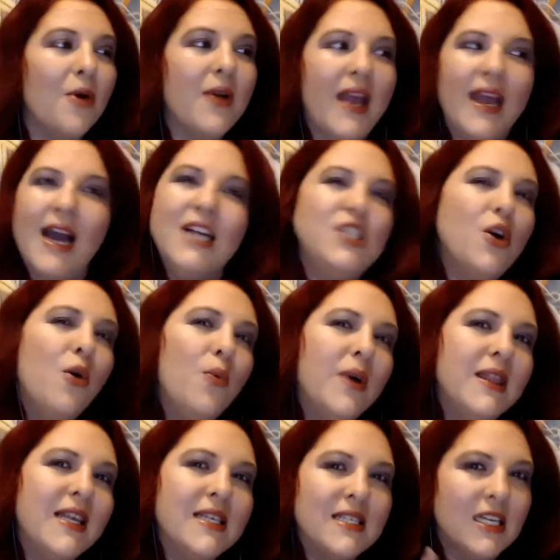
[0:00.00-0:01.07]
okay, I don't
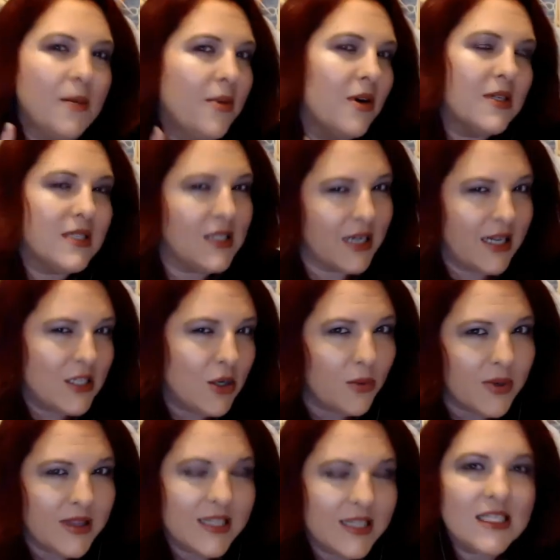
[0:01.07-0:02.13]
want this in a person and I don't
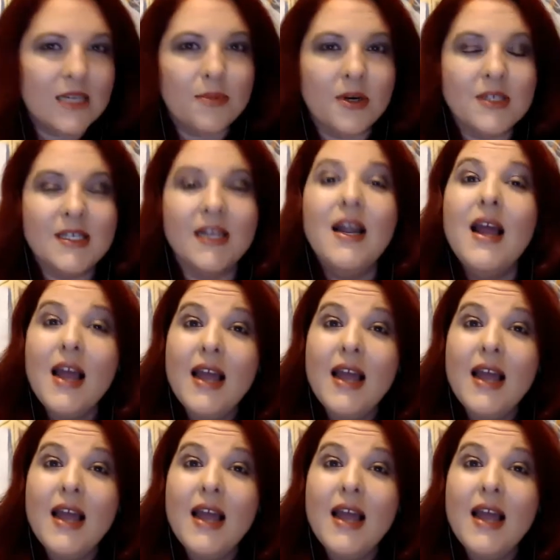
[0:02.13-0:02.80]
want this in a person.